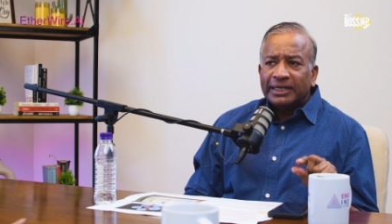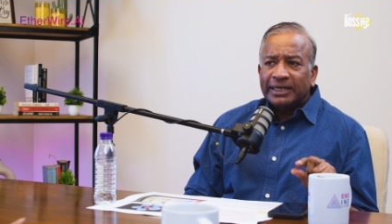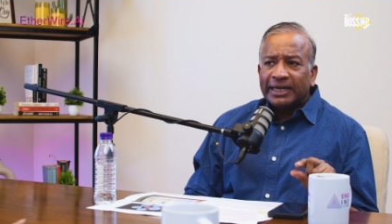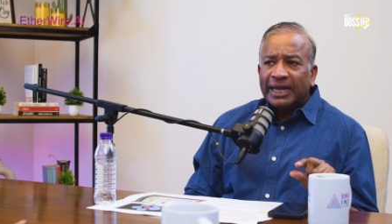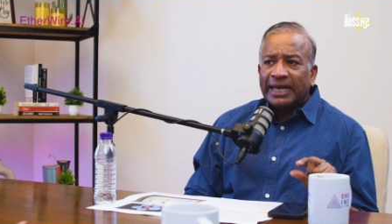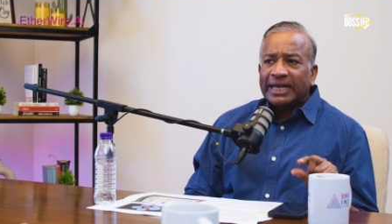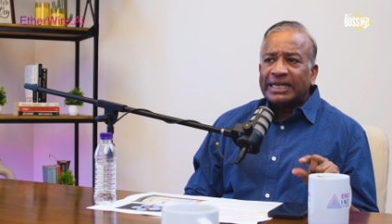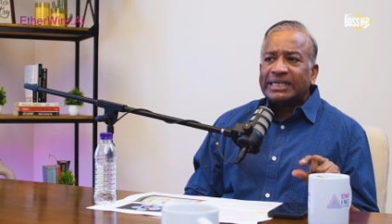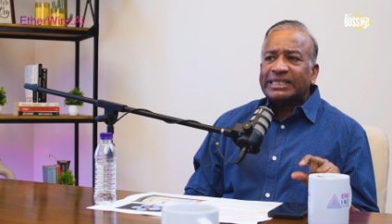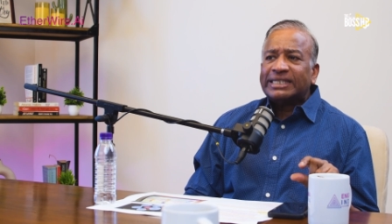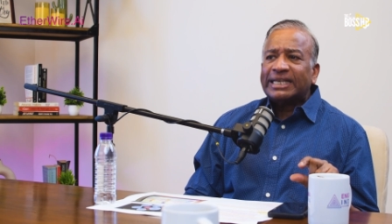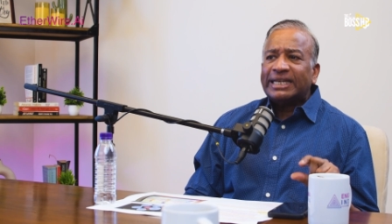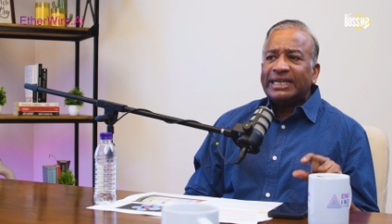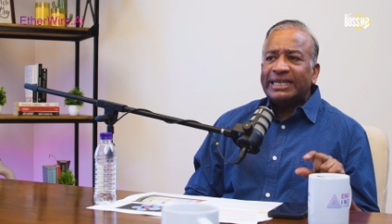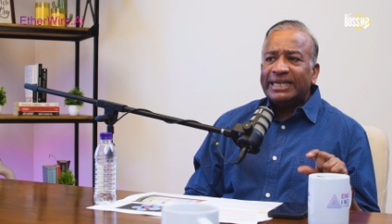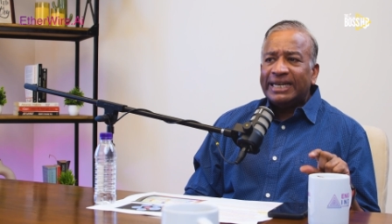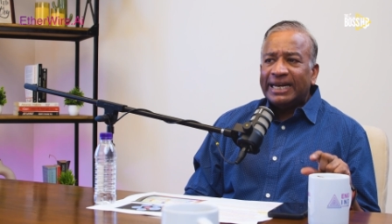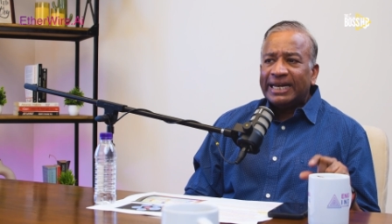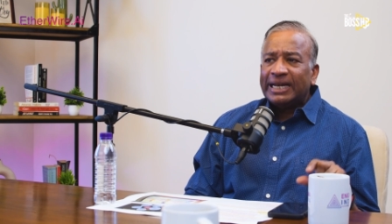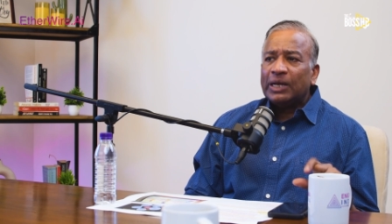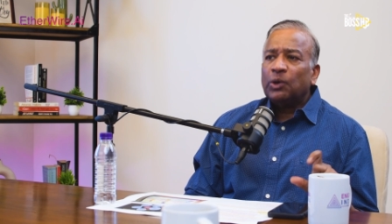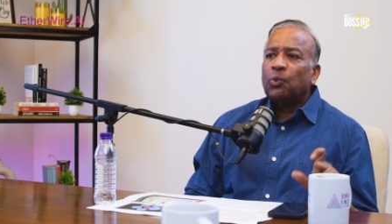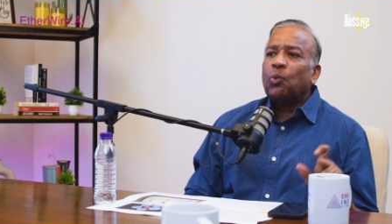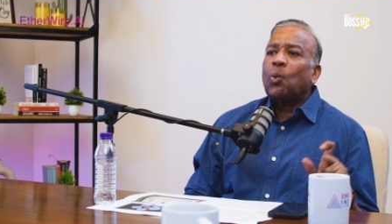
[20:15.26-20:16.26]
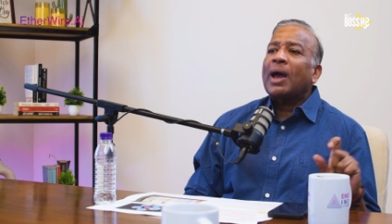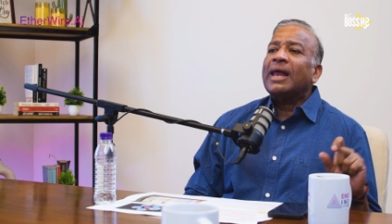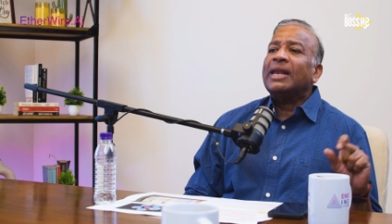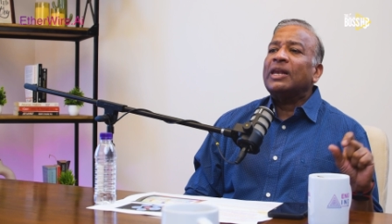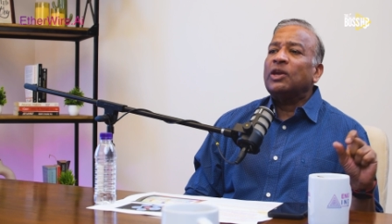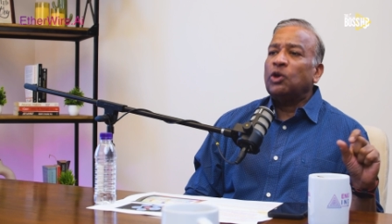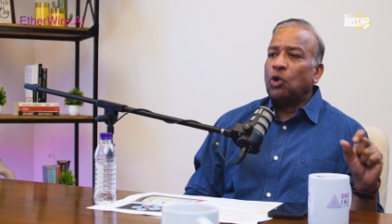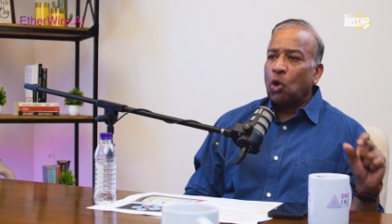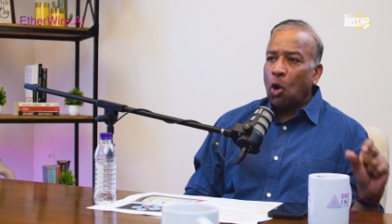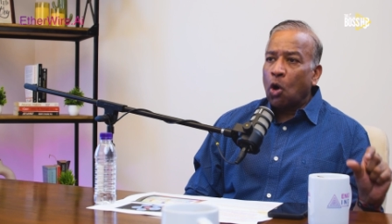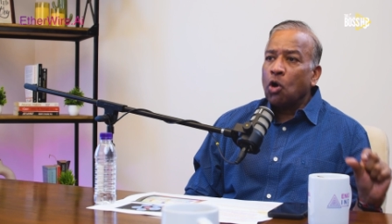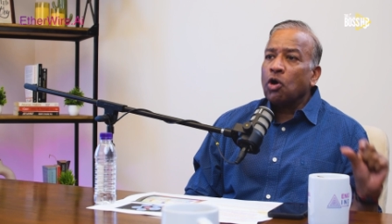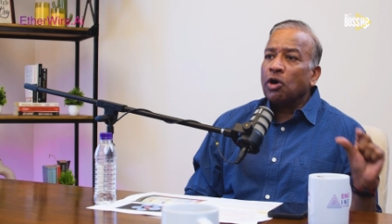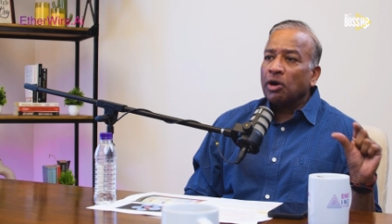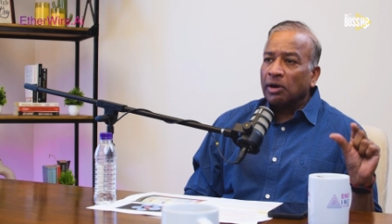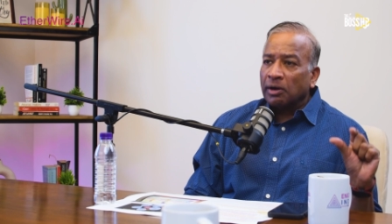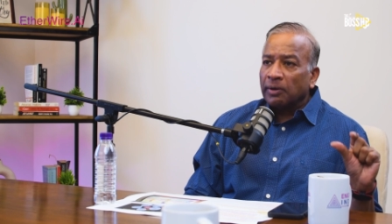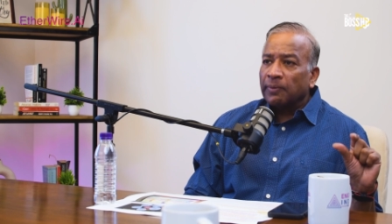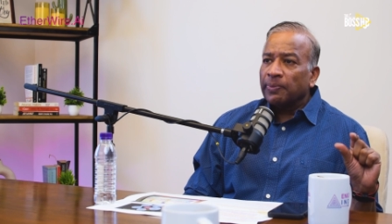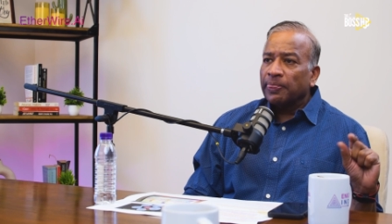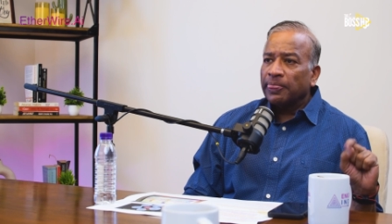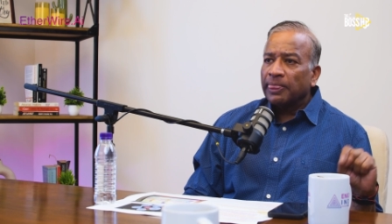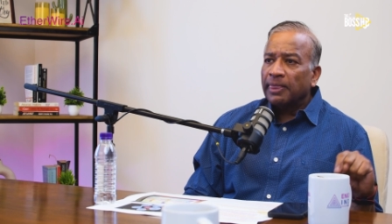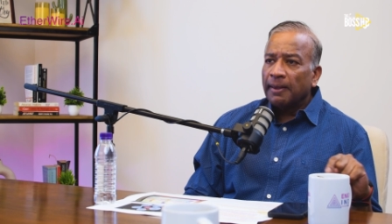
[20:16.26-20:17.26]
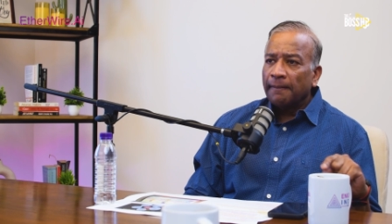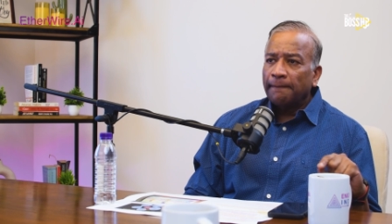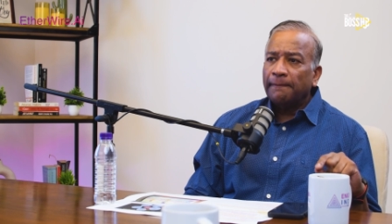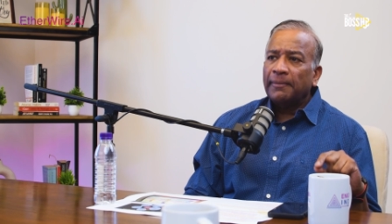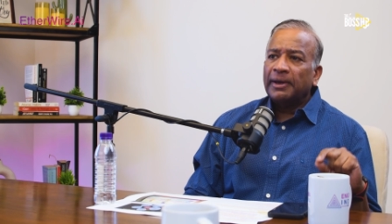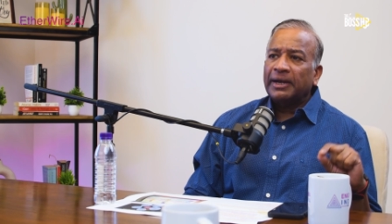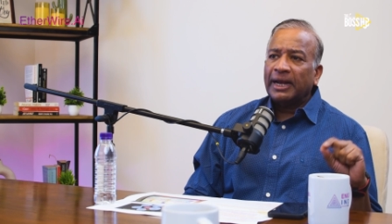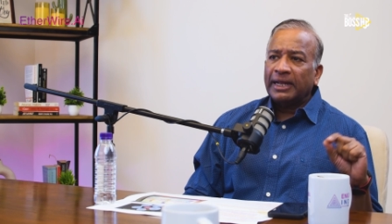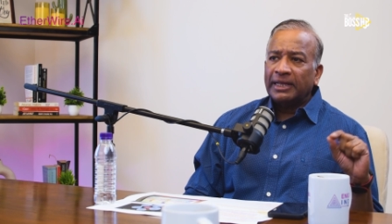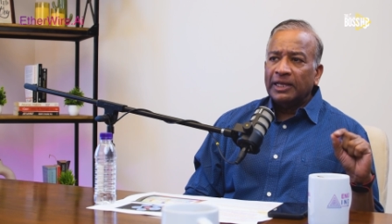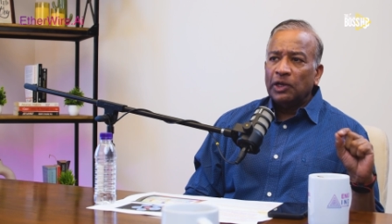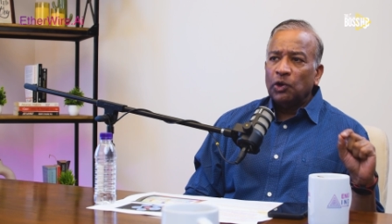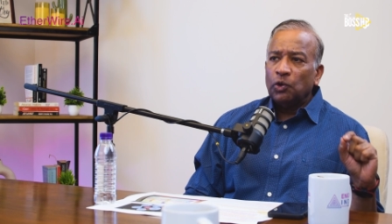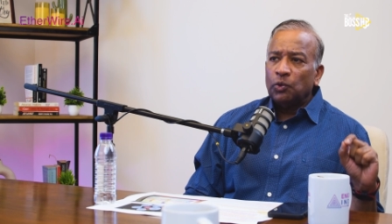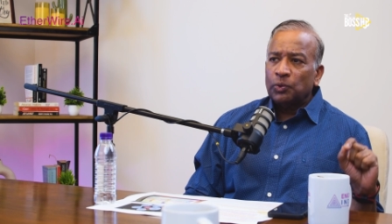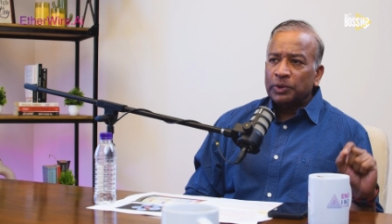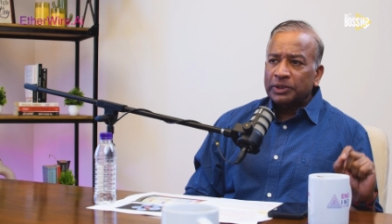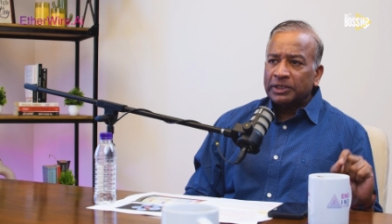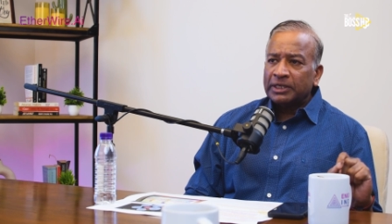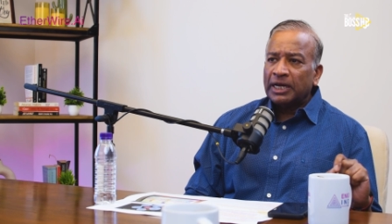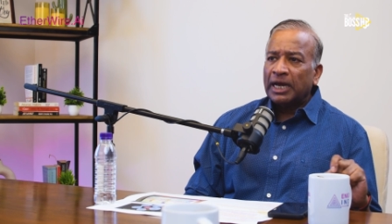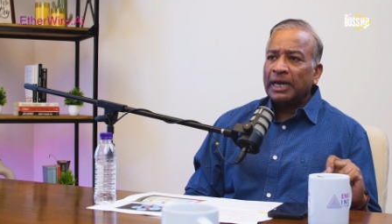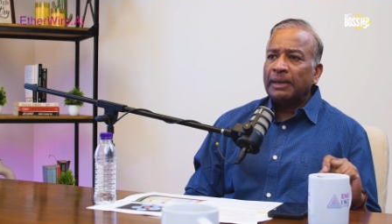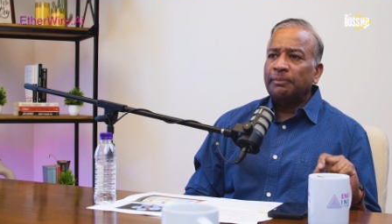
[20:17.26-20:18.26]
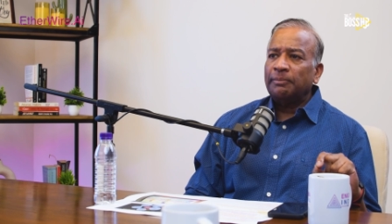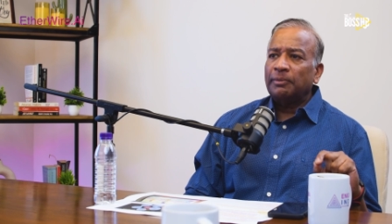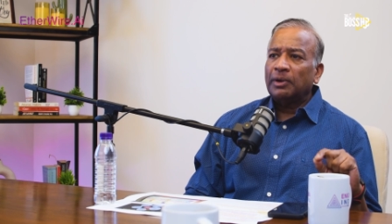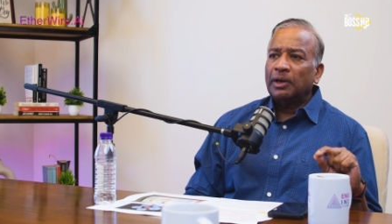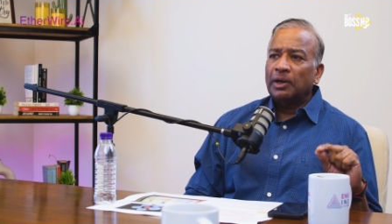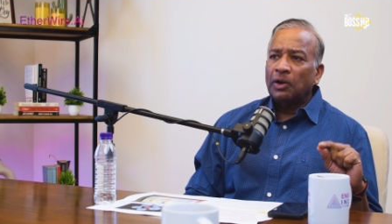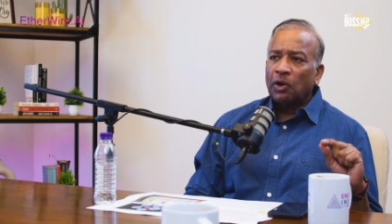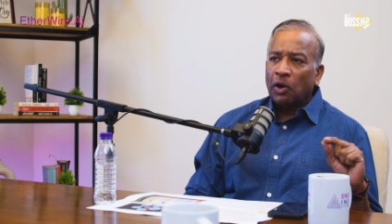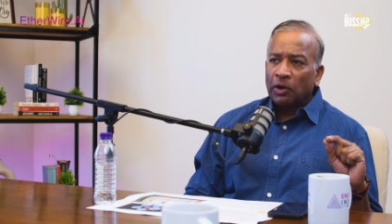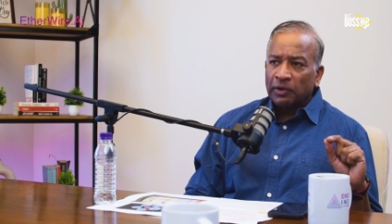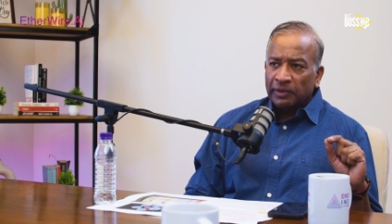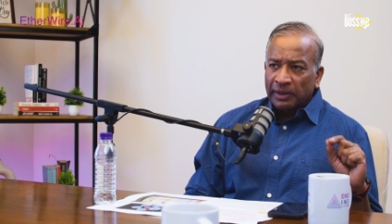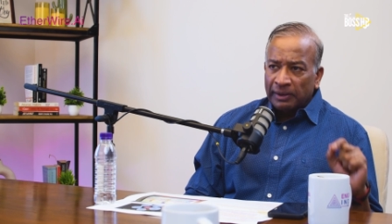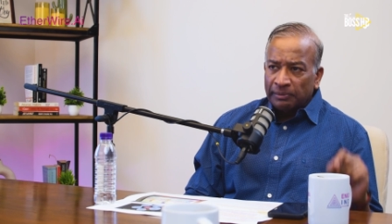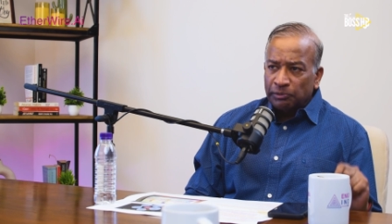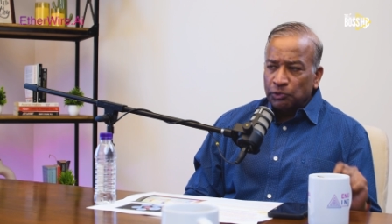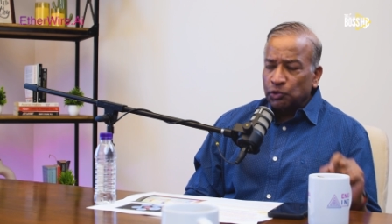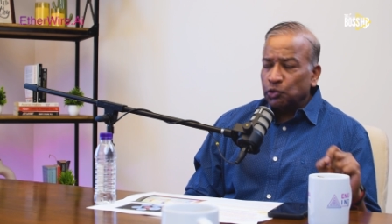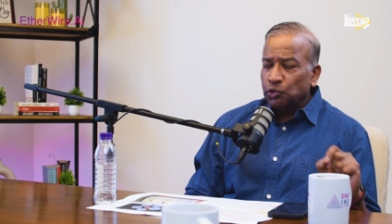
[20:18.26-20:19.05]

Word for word: takes a hmm. little while longer. But I think over time, a lot of them